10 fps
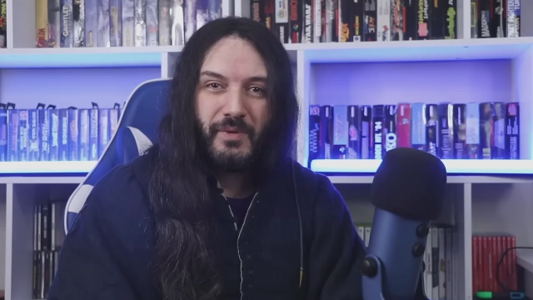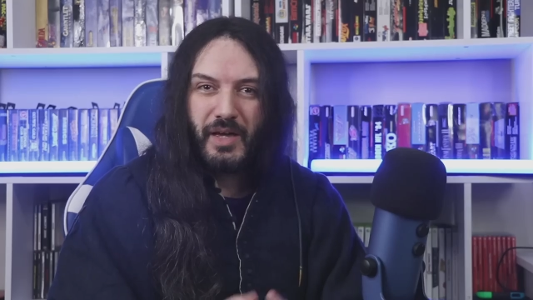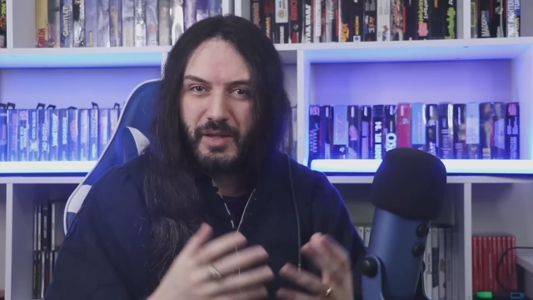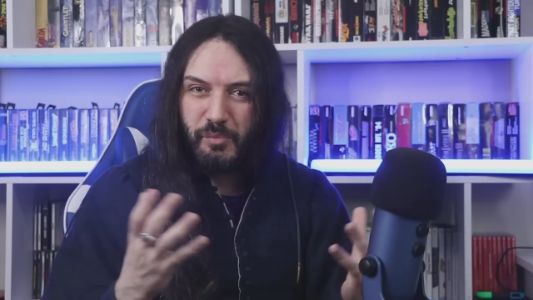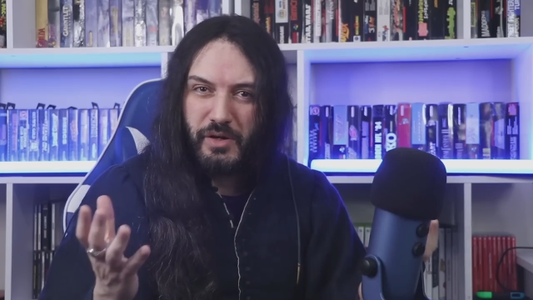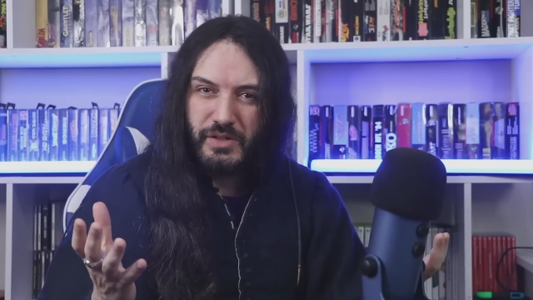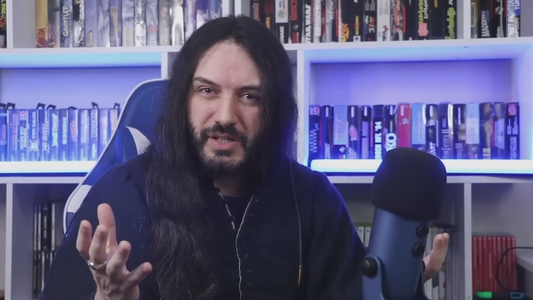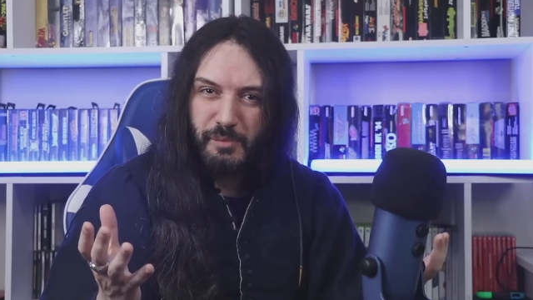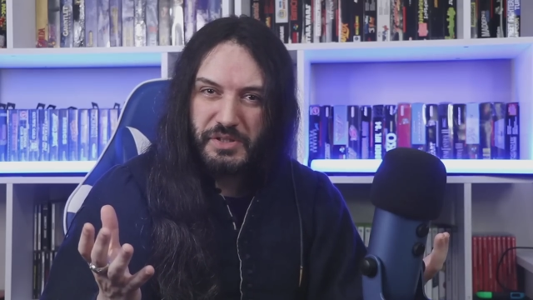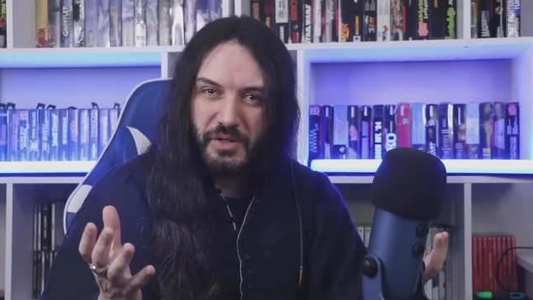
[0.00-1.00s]
In the previous
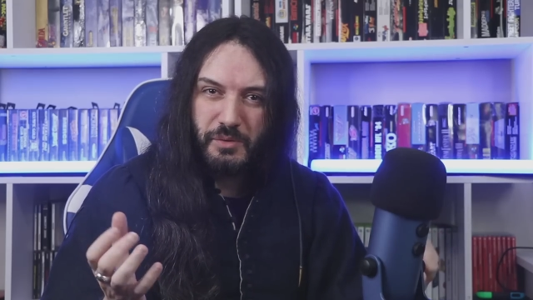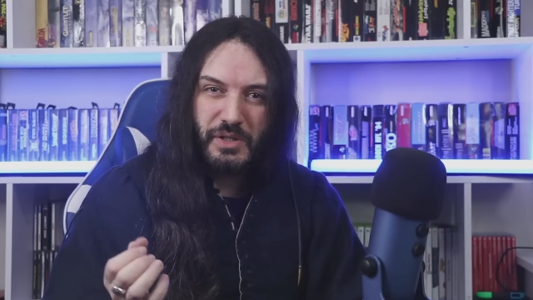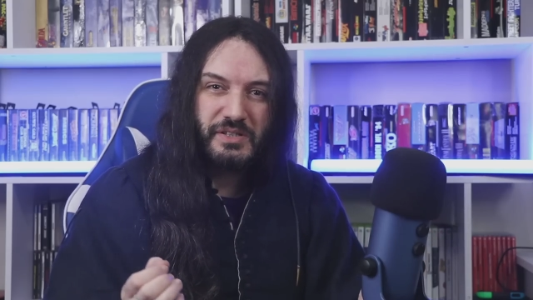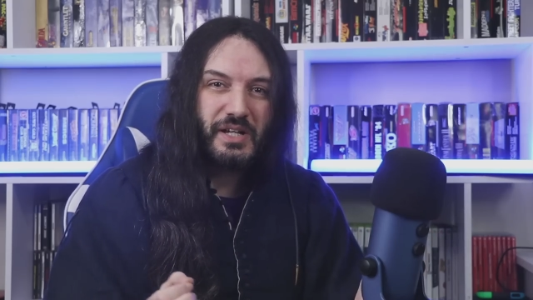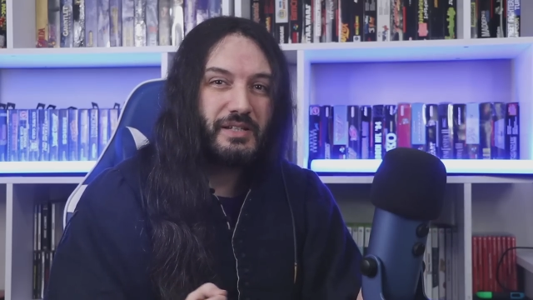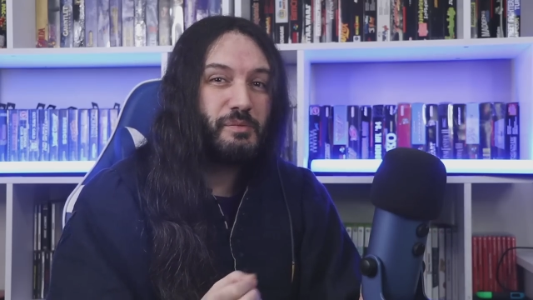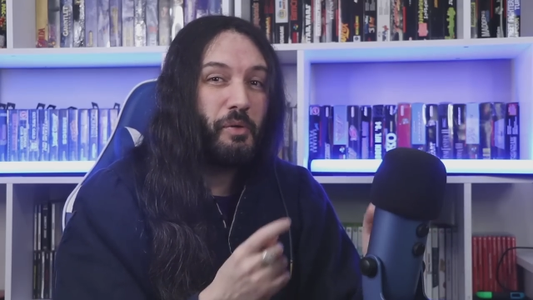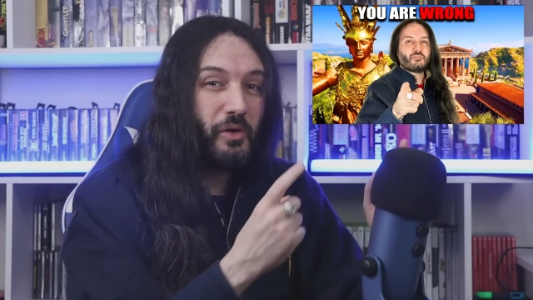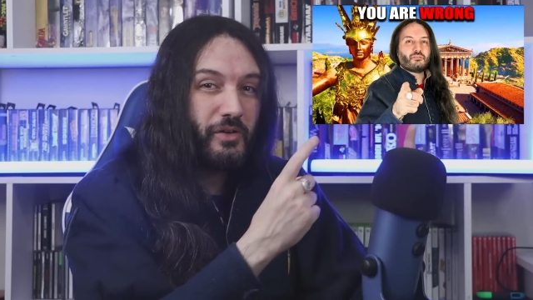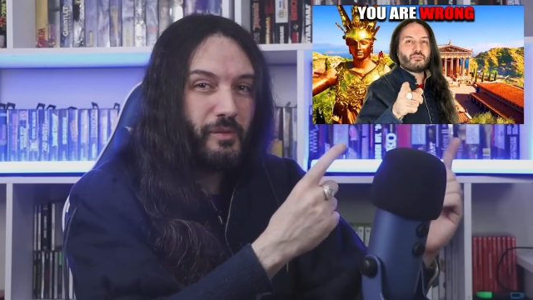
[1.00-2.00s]
episode, we discussed
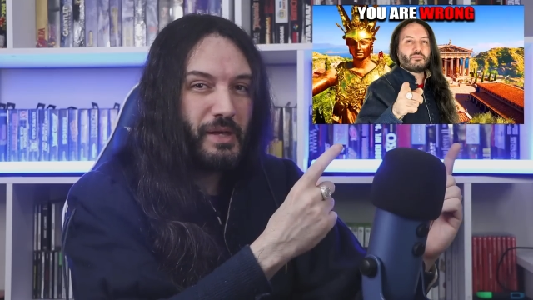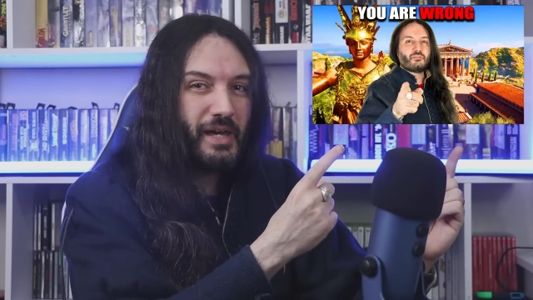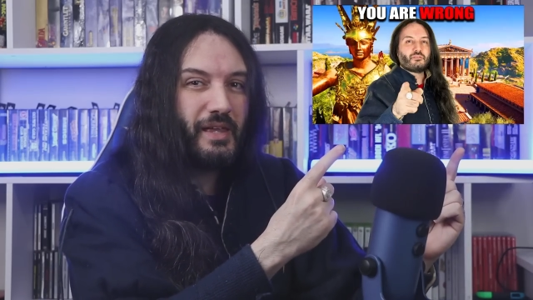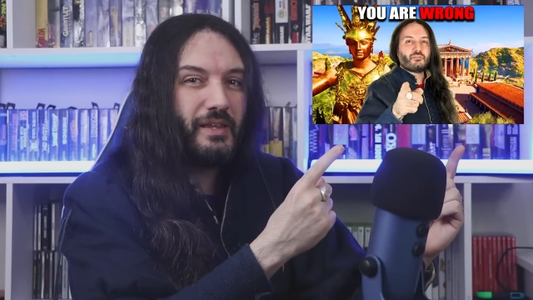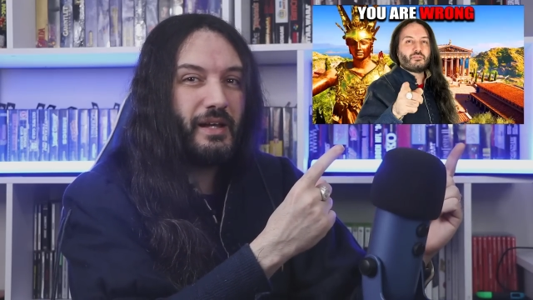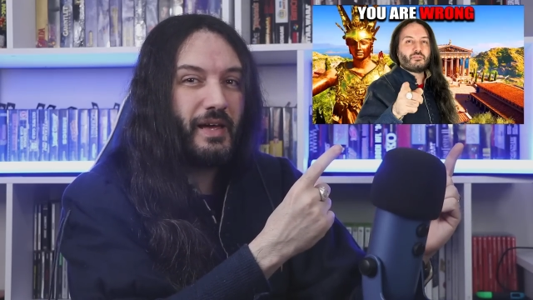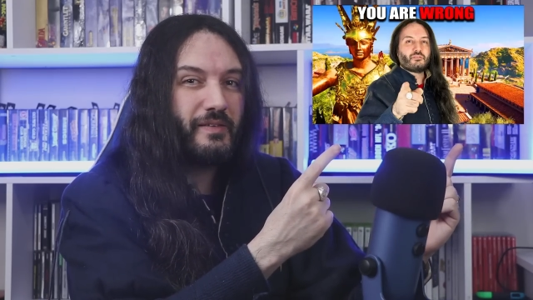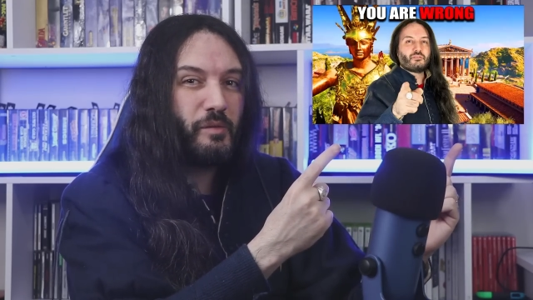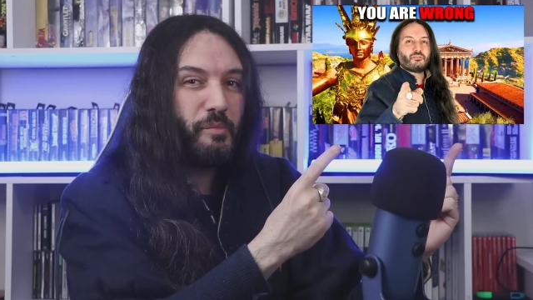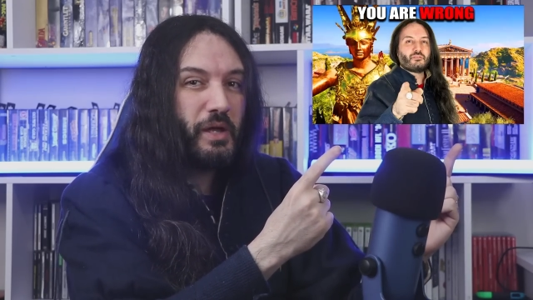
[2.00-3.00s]
polychromy in the
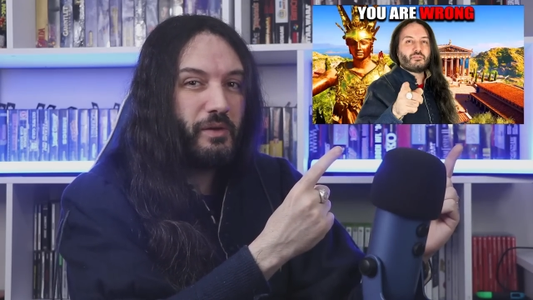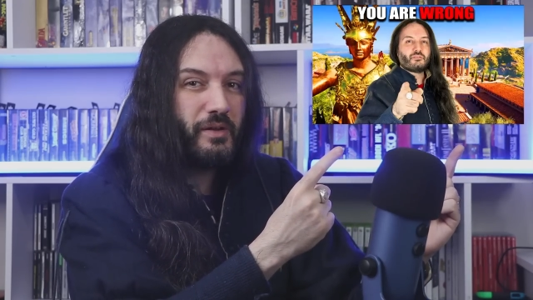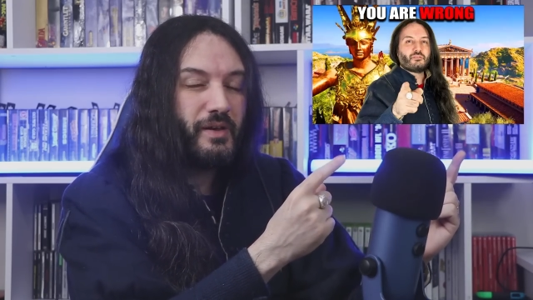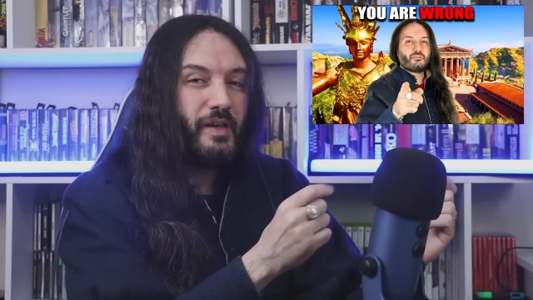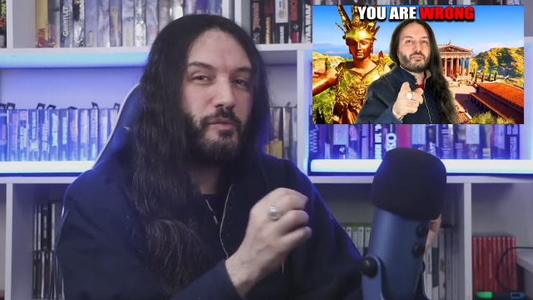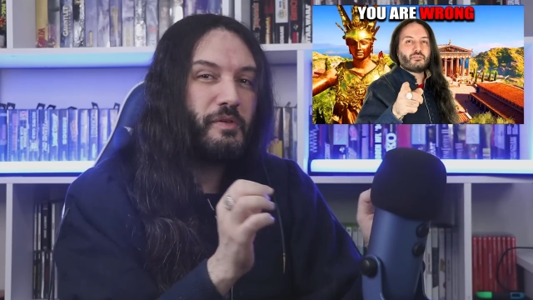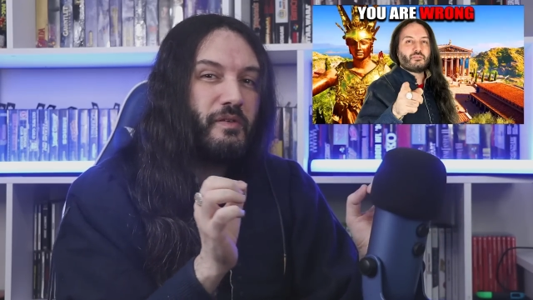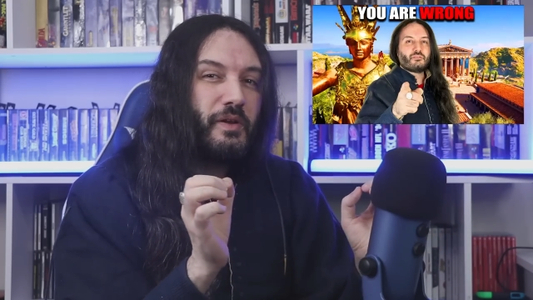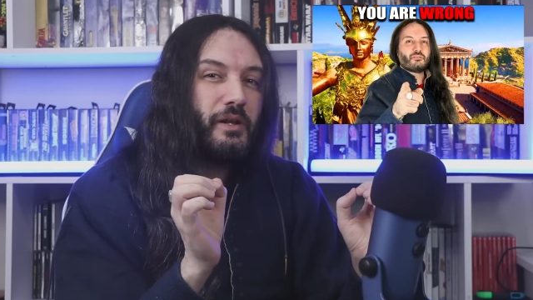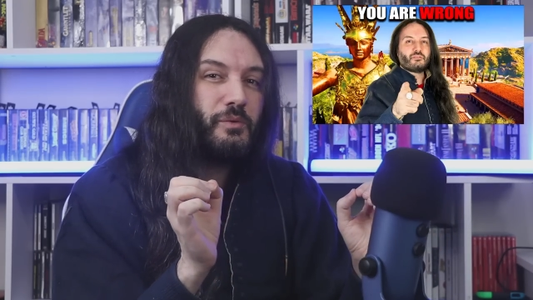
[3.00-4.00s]
classical period,
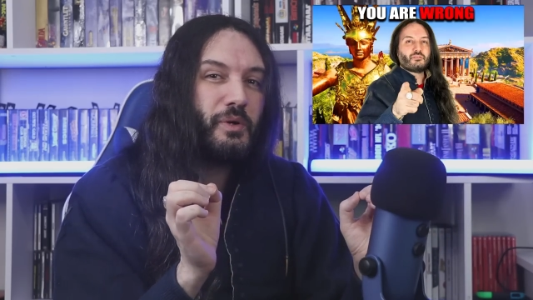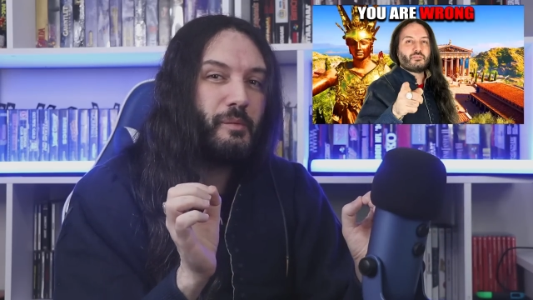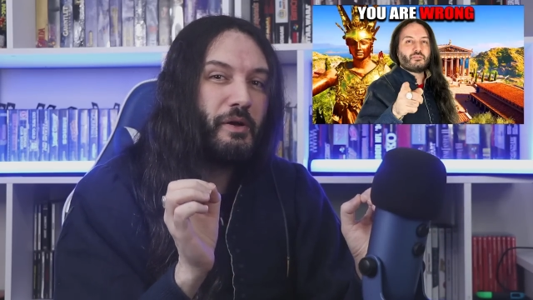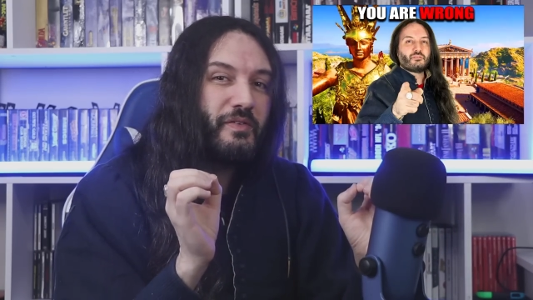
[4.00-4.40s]
specifically talking about